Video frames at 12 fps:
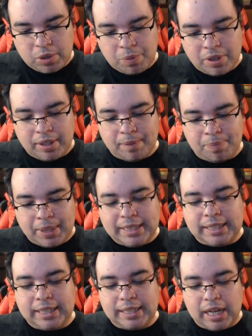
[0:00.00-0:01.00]
with
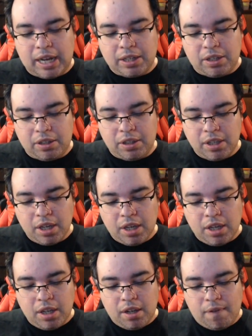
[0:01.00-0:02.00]
PC dongle,
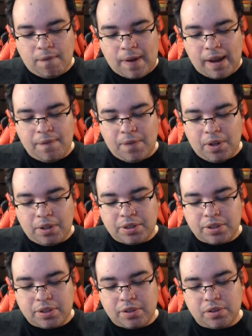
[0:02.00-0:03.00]
5
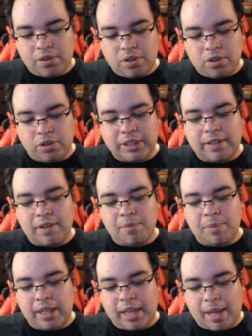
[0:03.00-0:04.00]
volts, 270
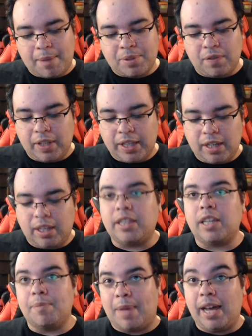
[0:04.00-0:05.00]
milliamps of
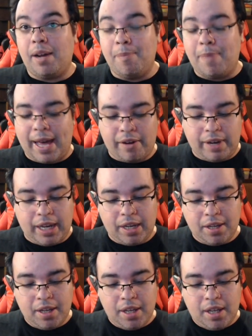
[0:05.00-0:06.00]
lithium ion battery.
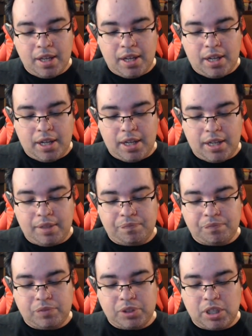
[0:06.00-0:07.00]
Um,
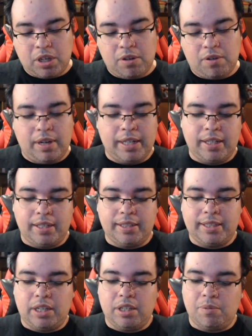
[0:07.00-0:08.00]
so it does
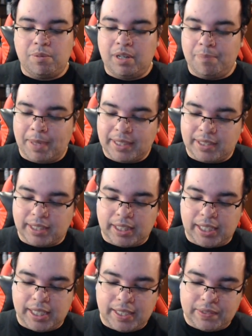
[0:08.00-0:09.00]
tell you what it
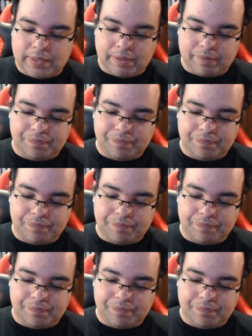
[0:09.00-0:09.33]
basically is.